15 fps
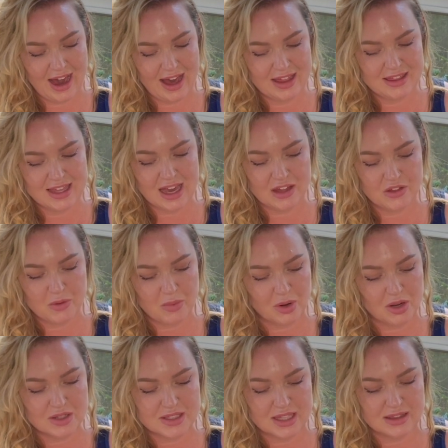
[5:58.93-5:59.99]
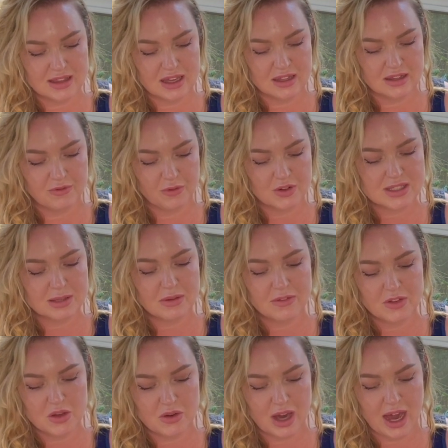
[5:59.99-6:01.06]
The other person that, for some of
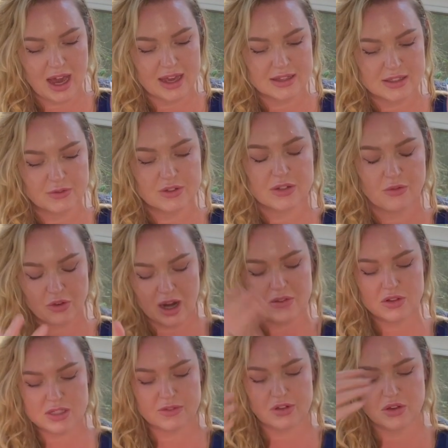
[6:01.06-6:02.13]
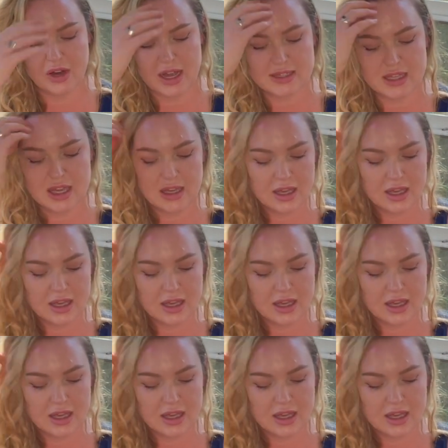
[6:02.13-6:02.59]
you guys, for others of you guys,